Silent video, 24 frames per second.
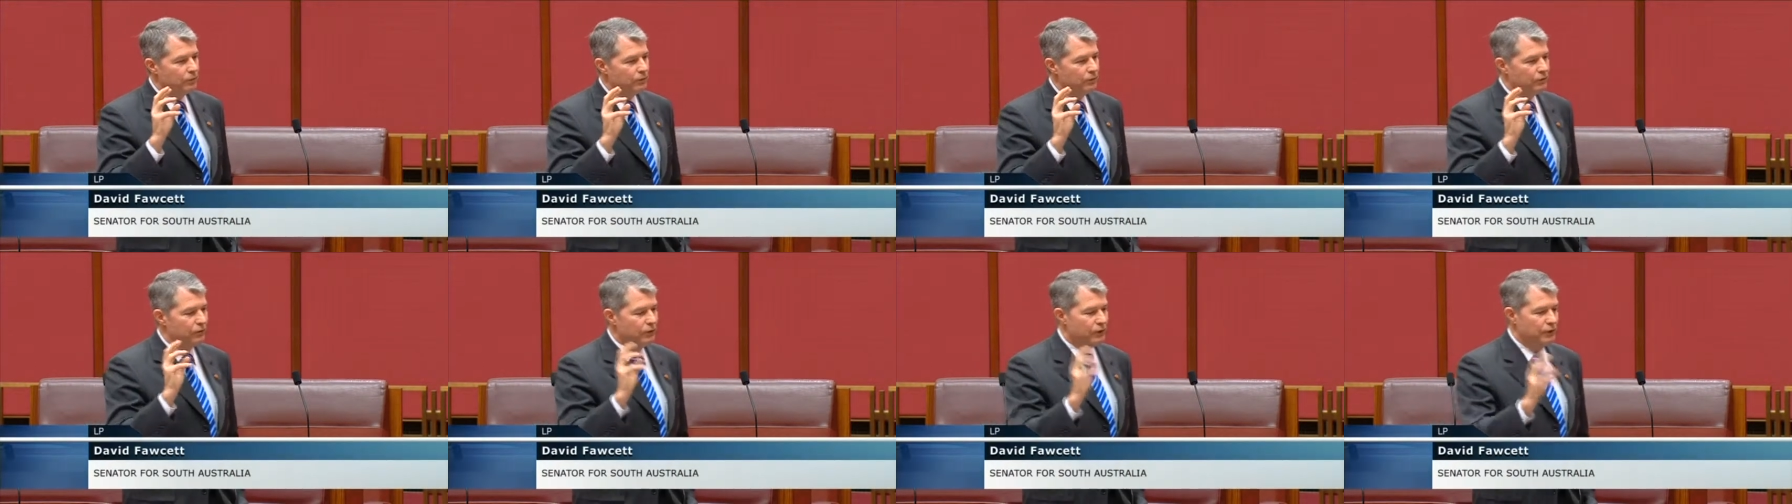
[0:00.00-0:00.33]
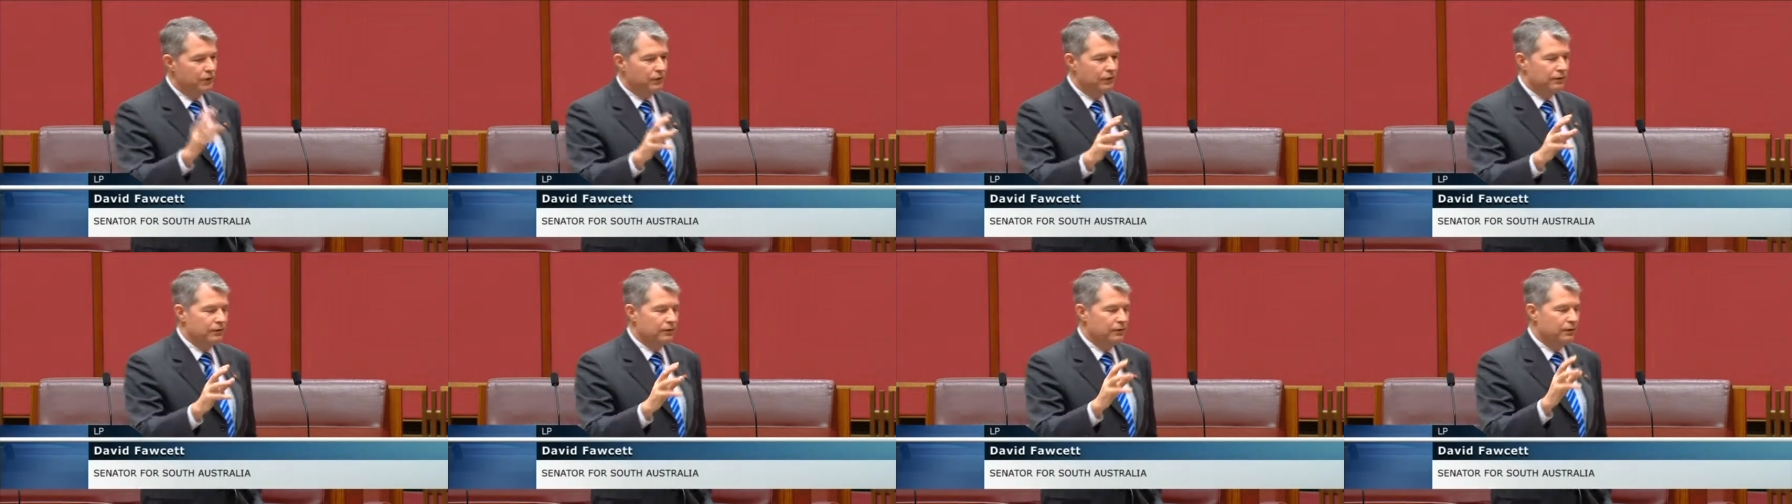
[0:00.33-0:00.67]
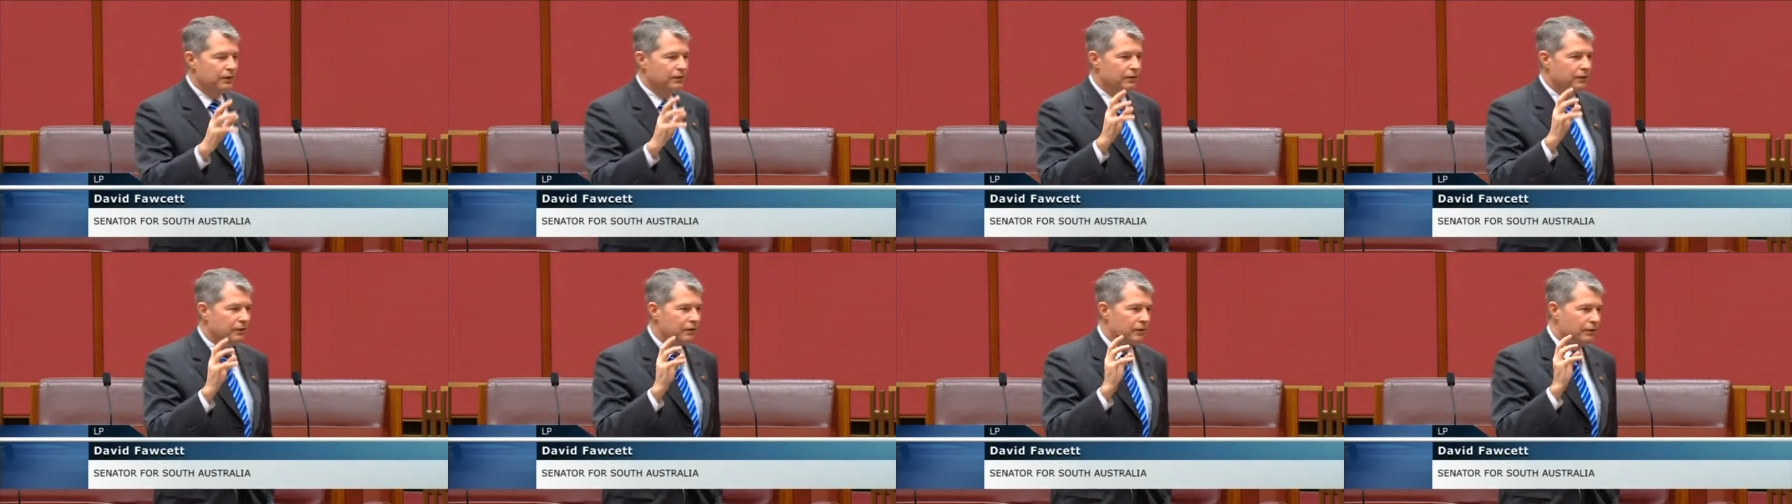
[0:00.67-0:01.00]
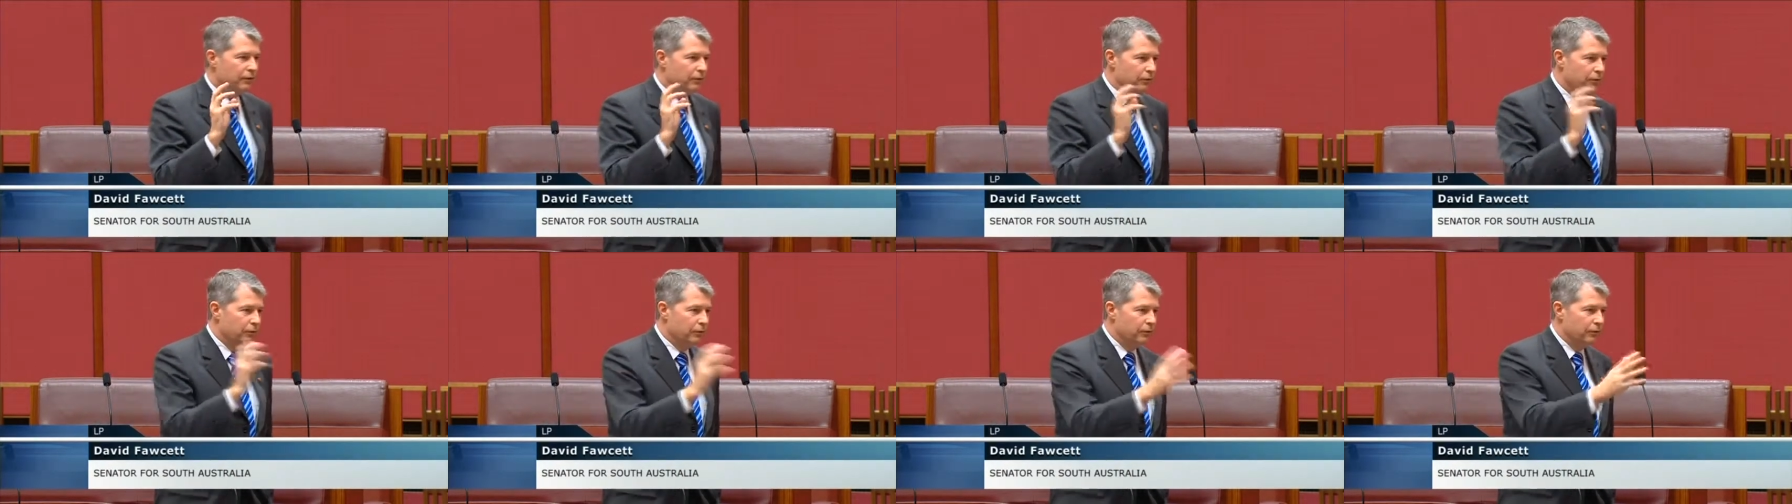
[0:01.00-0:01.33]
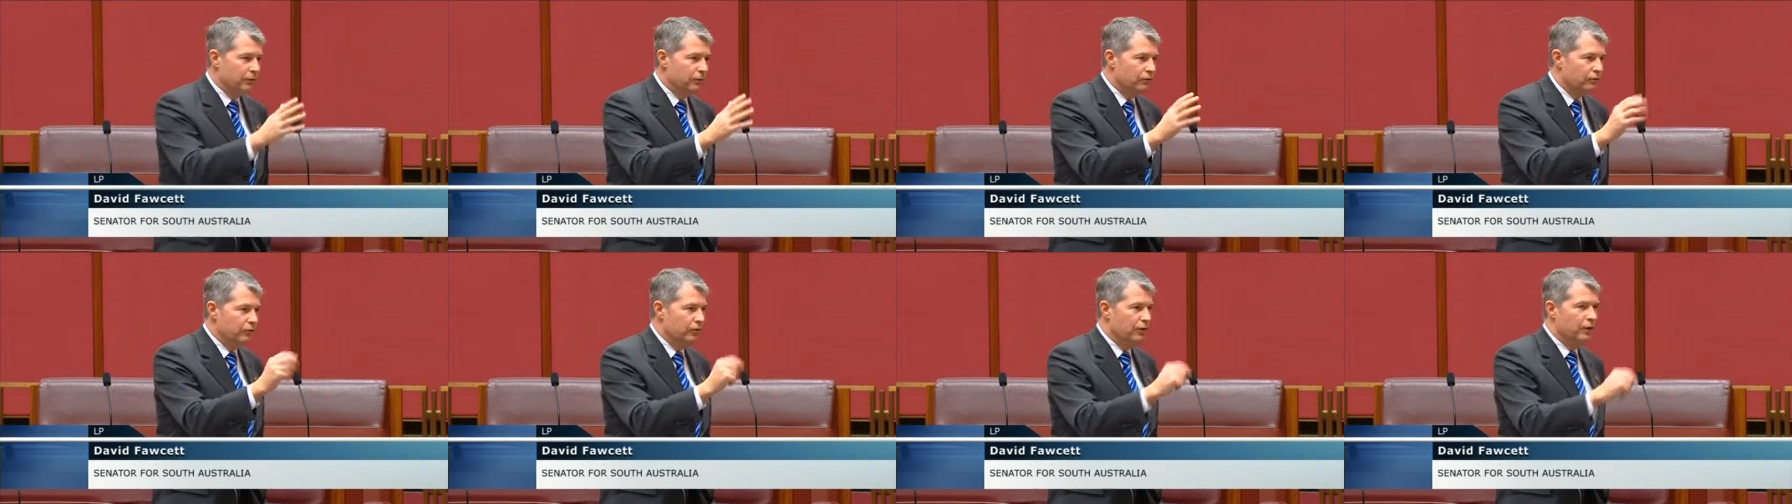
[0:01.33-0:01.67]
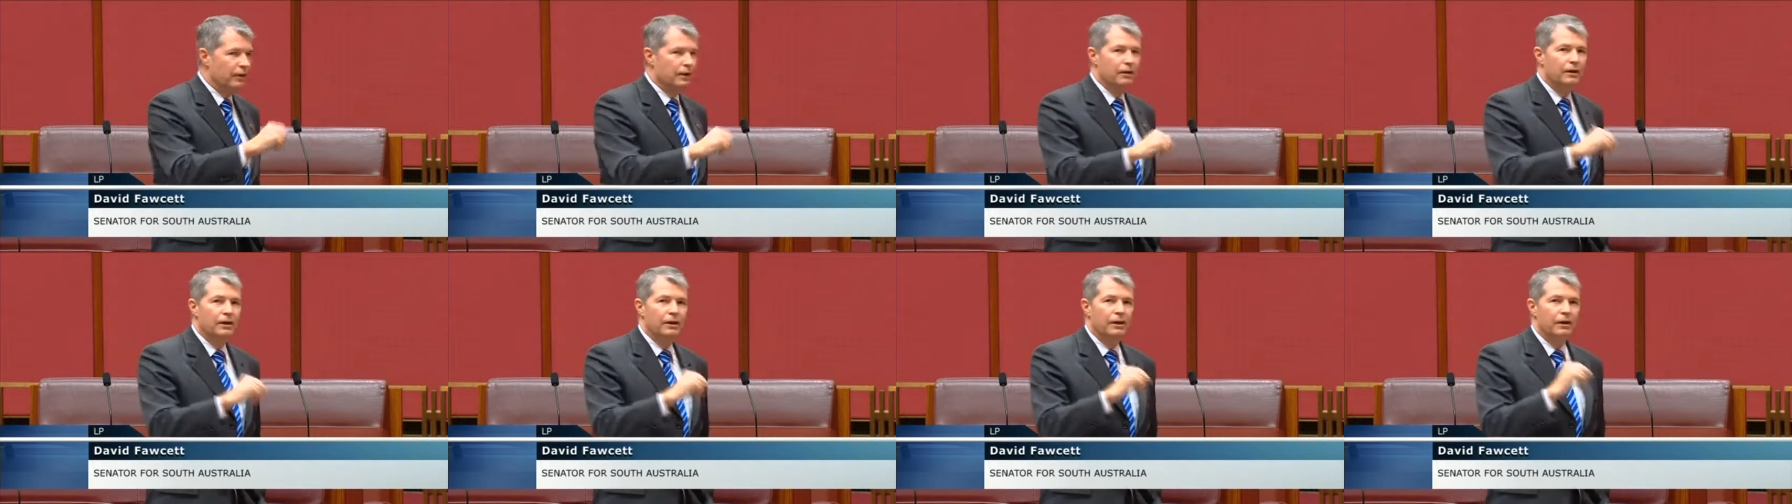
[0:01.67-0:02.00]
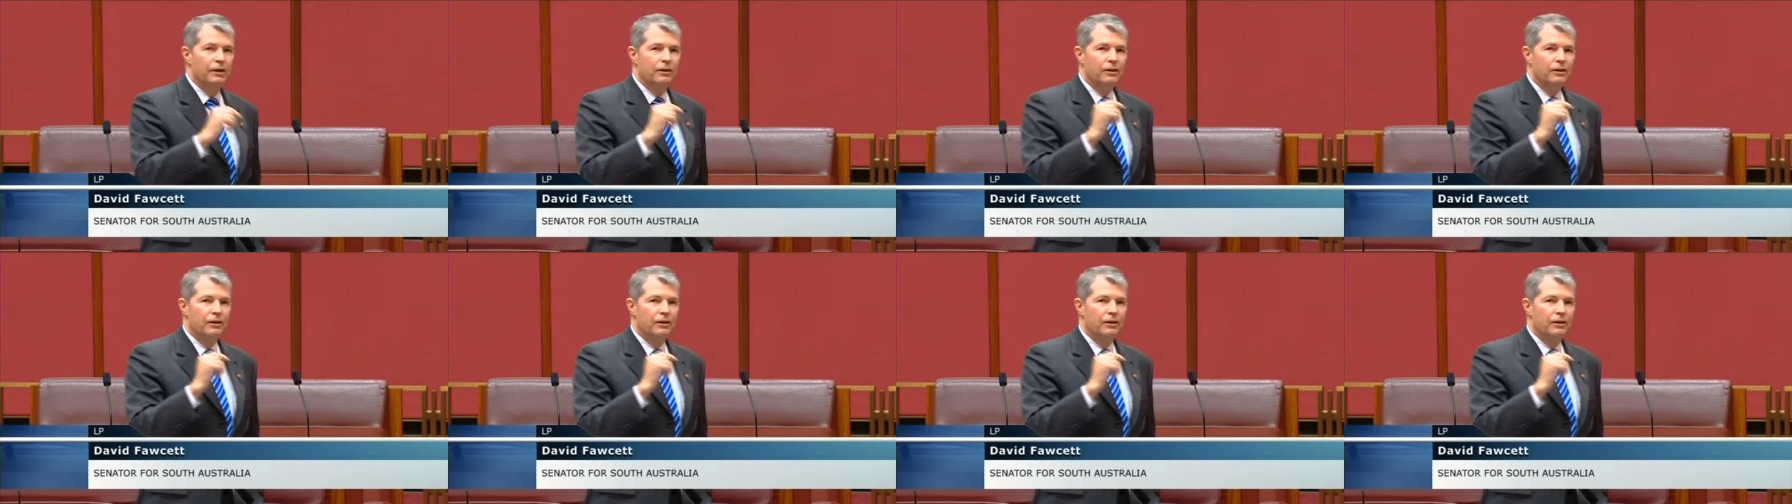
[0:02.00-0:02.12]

Senator Singh, and through you, Chair,